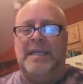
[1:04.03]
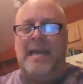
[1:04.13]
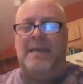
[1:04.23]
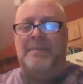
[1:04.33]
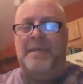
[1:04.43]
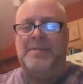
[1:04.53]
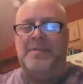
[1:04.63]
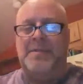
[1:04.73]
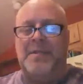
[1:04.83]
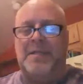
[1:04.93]
camp on
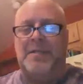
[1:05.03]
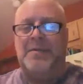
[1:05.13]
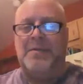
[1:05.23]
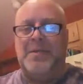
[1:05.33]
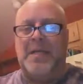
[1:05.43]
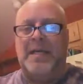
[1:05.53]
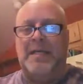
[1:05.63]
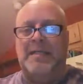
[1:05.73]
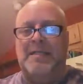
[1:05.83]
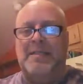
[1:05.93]
Tuesday,
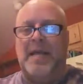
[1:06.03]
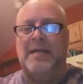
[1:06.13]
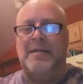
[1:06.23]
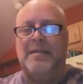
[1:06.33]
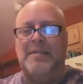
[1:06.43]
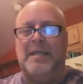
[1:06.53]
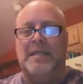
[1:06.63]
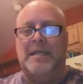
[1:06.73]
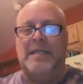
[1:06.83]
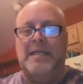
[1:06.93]
Thursday, Saturday, and
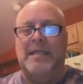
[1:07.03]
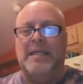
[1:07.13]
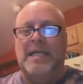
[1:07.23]
Sunday.